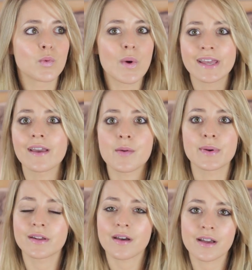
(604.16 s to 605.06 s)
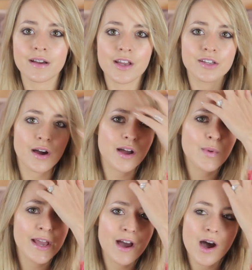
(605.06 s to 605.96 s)
waking up in the night. I
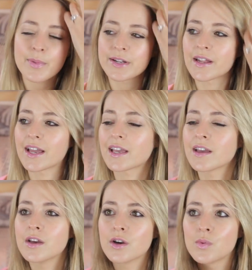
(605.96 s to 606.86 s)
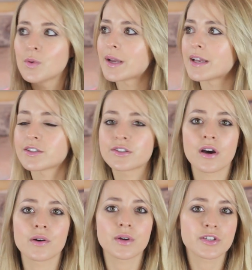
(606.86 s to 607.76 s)
wake up and like will be,
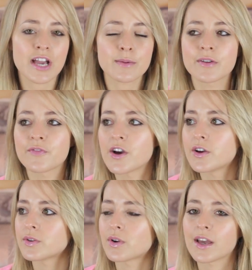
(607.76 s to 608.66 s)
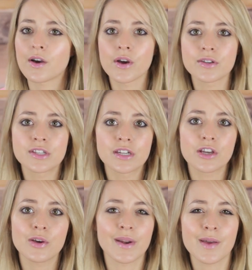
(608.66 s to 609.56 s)
oh, I'll check my phone, or like I'll go to the
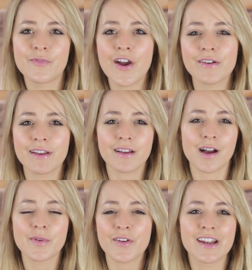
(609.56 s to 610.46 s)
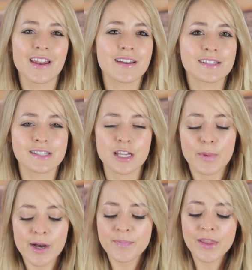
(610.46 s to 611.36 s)
loo, and I'm a very light
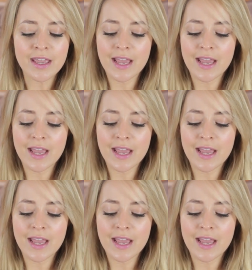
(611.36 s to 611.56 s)
sleeper.